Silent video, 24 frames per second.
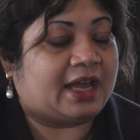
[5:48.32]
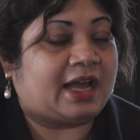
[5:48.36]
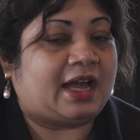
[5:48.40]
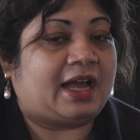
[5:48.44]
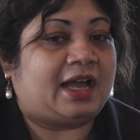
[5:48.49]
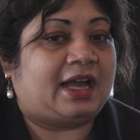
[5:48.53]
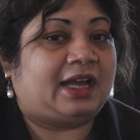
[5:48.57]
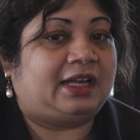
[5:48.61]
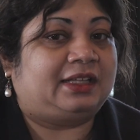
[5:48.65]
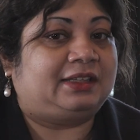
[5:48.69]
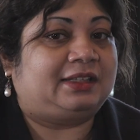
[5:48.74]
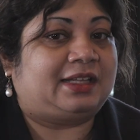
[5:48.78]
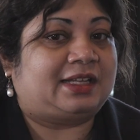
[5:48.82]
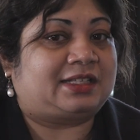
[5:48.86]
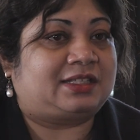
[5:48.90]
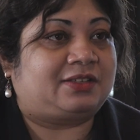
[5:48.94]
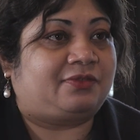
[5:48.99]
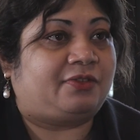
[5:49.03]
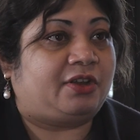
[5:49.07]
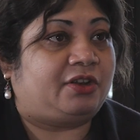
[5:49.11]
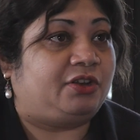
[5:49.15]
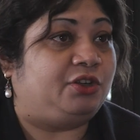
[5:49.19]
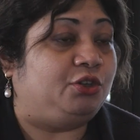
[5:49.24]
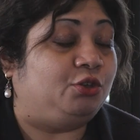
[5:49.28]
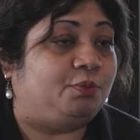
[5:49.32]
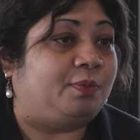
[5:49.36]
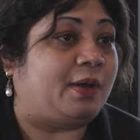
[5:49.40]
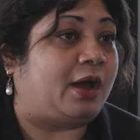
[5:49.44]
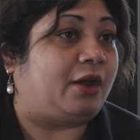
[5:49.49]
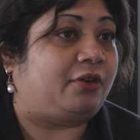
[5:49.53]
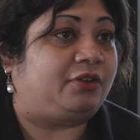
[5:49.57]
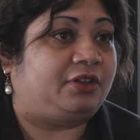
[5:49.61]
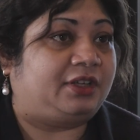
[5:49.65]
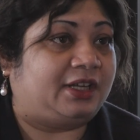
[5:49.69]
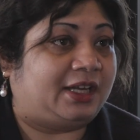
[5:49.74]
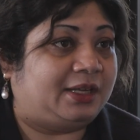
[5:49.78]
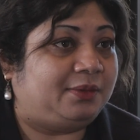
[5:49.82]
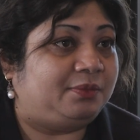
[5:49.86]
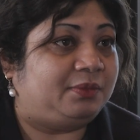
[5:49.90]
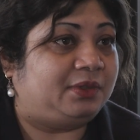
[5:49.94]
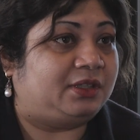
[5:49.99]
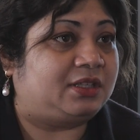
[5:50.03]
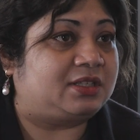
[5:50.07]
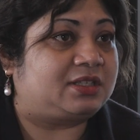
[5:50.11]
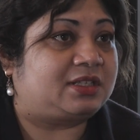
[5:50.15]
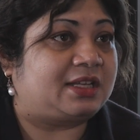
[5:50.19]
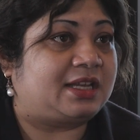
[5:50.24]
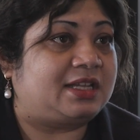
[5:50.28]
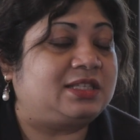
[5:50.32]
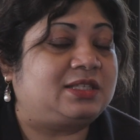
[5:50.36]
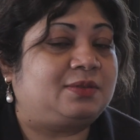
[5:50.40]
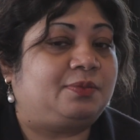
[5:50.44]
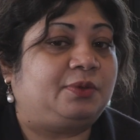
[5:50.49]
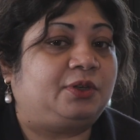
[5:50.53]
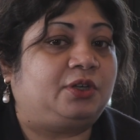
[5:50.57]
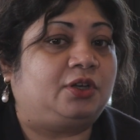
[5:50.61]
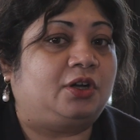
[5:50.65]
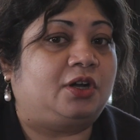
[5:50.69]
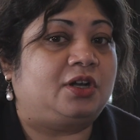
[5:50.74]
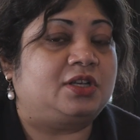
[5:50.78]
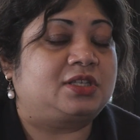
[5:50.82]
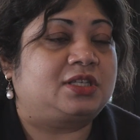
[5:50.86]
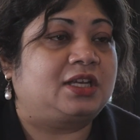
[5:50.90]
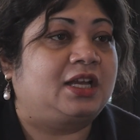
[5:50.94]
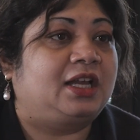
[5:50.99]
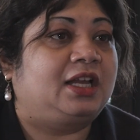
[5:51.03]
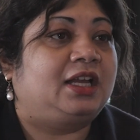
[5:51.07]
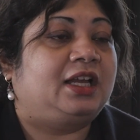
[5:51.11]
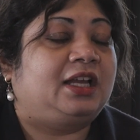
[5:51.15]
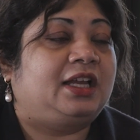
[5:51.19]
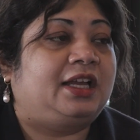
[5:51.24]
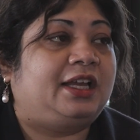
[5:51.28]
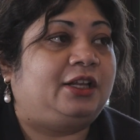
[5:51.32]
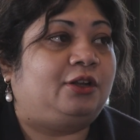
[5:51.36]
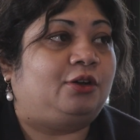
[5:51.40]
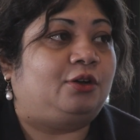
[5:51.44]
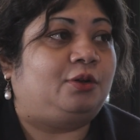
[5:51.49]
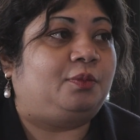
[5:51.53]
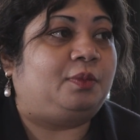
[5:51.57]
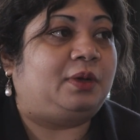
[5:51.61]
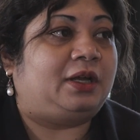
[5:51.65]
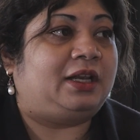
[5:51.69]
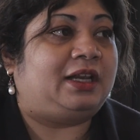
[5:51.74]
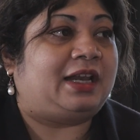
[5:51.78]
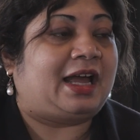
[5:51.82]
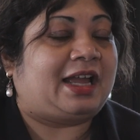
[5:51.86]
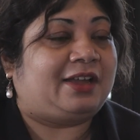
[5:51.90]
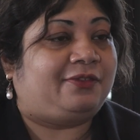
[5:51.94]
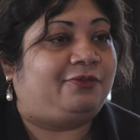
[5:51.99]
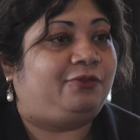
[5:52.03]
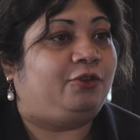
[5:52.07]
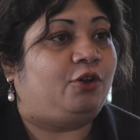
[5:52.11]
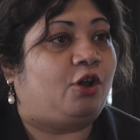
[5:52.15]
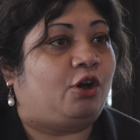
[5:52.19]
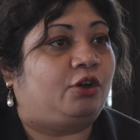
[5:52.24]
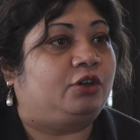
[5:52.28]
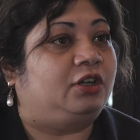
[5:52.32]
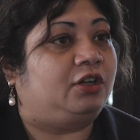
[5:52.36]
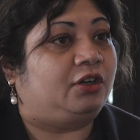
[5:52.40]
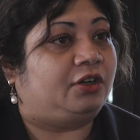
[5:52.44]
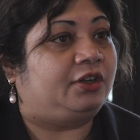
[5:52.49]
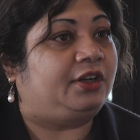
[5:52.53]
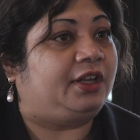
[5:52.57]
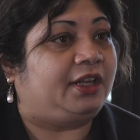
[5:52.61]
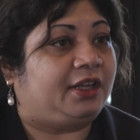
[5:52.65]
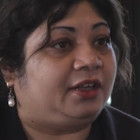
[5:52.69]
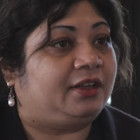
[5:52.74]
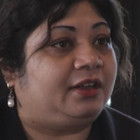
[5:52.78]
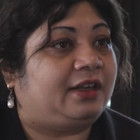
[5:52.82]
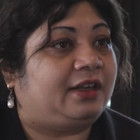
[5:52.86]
and that's a very new paradigm in a mm. sense hmm. because you know lifelong learning